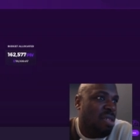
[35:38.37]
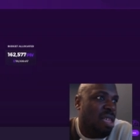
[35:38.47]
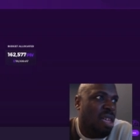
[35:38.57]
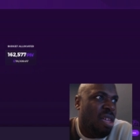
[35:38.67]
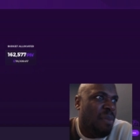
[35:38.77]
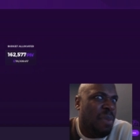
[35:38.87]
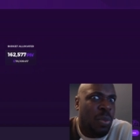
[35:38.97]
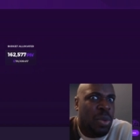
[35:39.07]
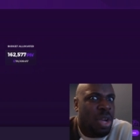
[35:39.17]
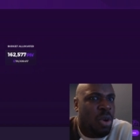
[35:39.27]
uh,
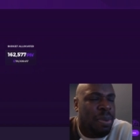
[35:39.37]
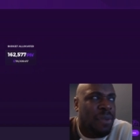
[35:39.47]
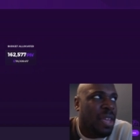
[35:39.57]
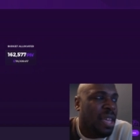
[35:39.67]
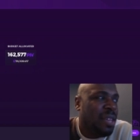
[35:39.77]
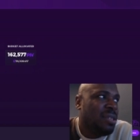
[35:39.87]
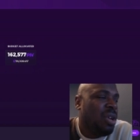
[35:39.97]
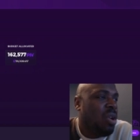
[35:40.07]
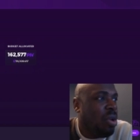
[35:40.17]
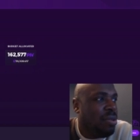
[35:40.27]
it would help PIVX.
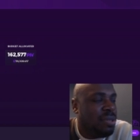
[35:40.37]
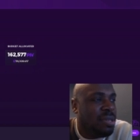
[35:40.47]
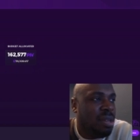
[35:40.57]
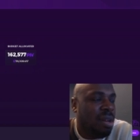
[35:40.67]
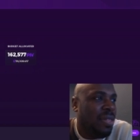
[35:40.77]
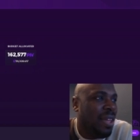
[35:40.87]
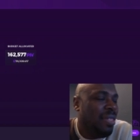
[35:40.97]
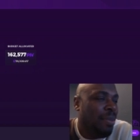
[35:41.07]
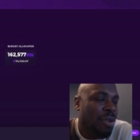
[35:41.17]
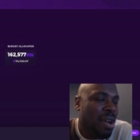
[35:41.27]
The cons are
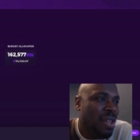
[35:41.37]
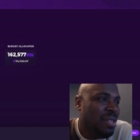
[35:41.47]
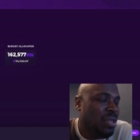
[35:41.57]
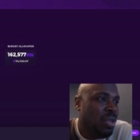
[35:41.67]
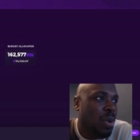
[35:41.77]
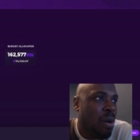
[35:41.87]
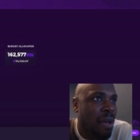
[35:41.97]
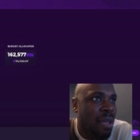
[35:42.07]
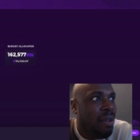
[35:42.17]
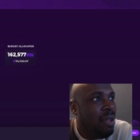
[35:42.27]
that the price is too
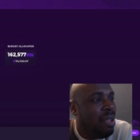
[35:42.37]
high.